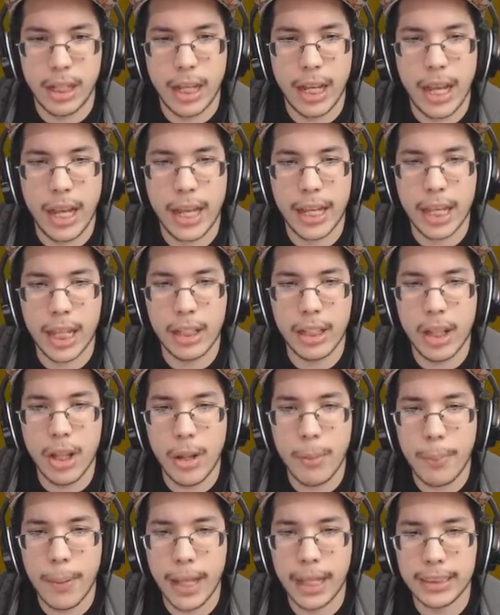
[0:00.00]
I got all
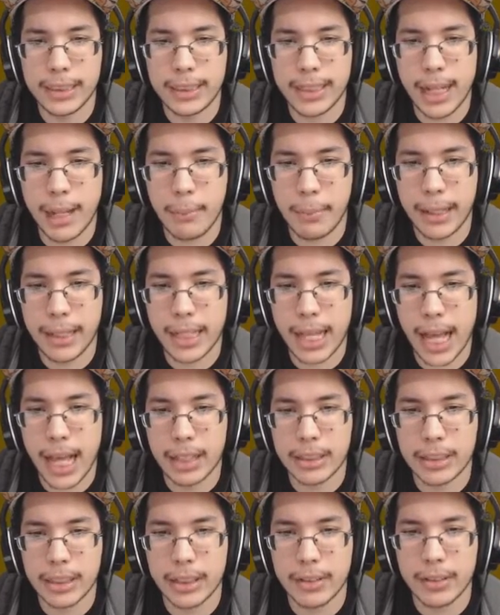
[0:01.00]
patched up in
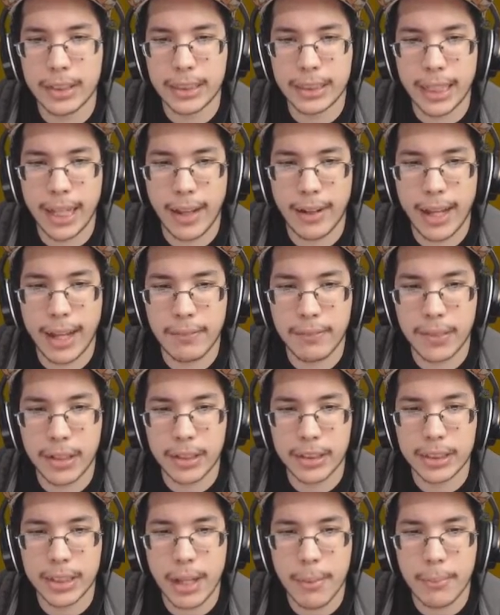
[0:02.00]
Paldea Town after
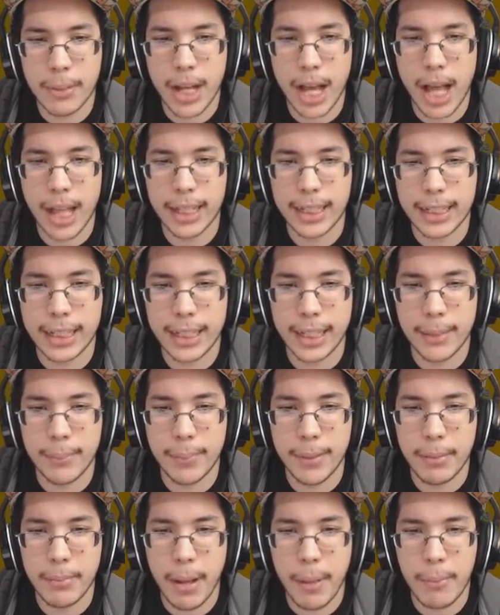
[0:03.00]
some Colin kid
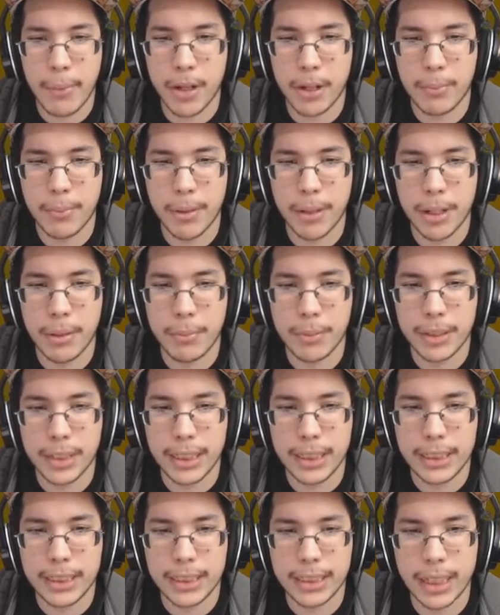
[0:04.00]
beat my Pokemon up with
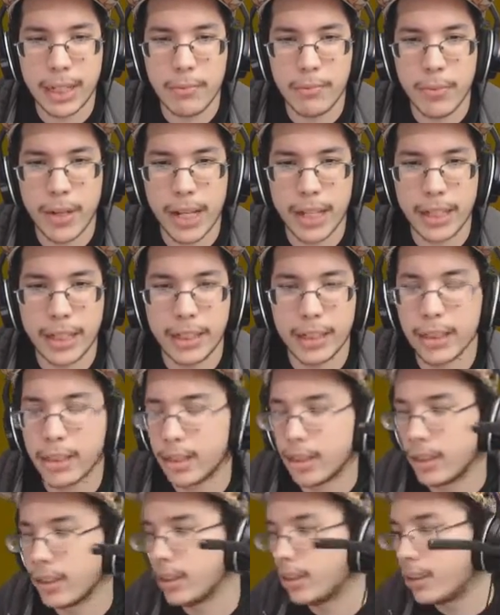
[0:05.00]
ease. I'm ready.
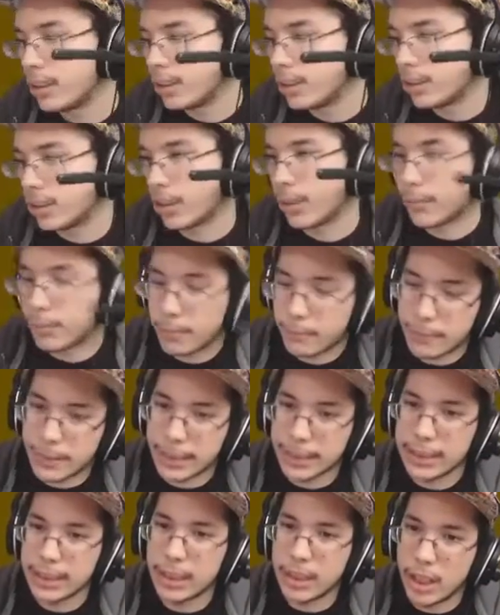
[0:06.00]
So I'm
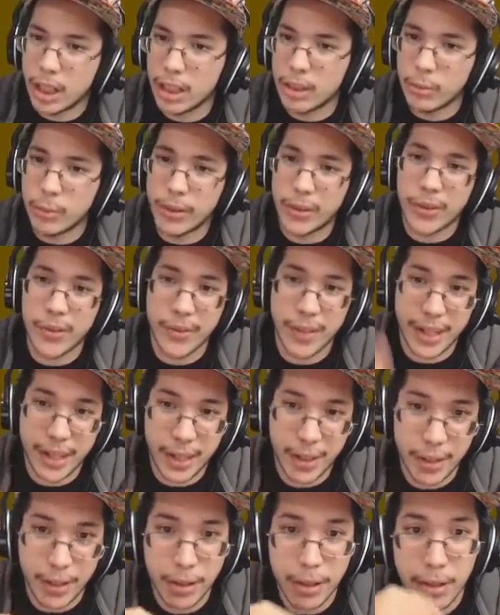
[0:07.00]
guessing Colin went through
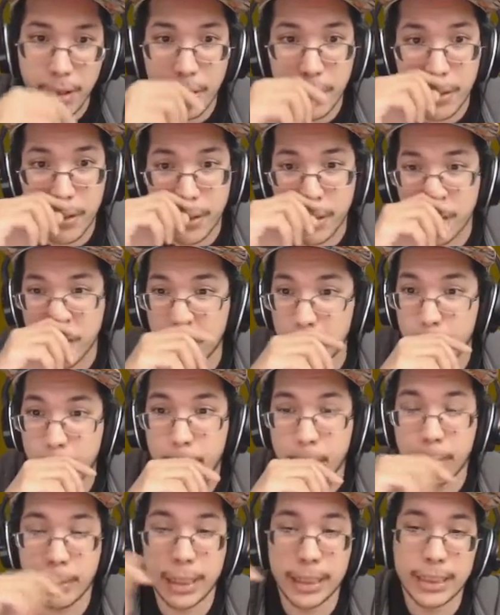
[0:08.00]
here.
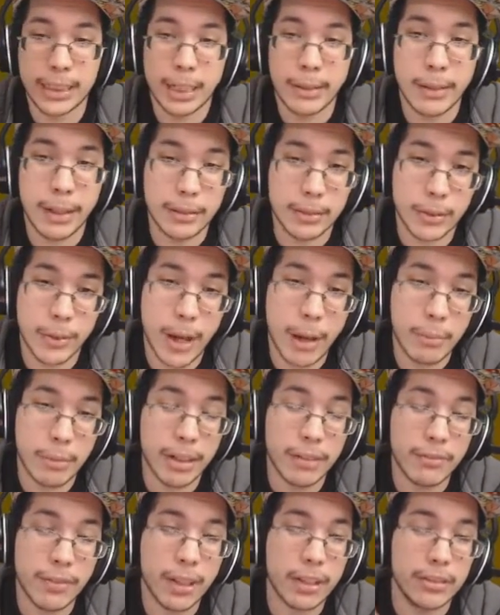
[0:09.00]
So I'm gonna
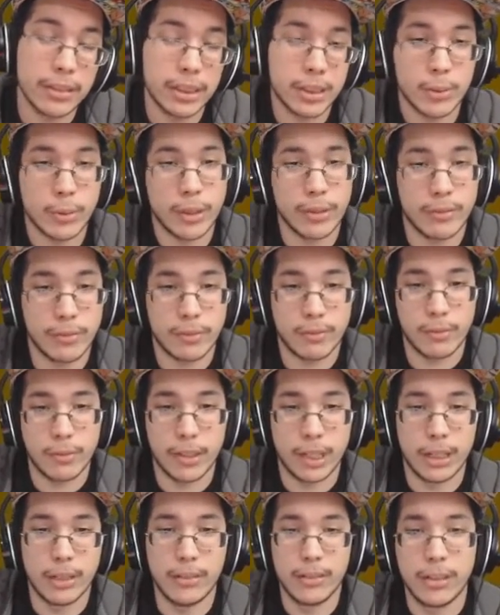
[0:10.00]
follow this way
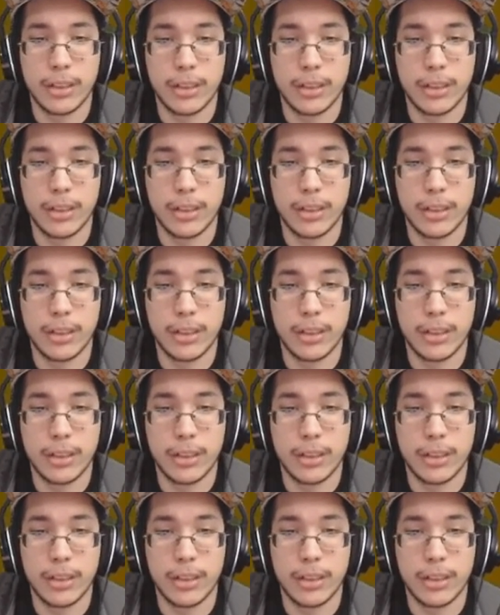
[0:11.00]
route.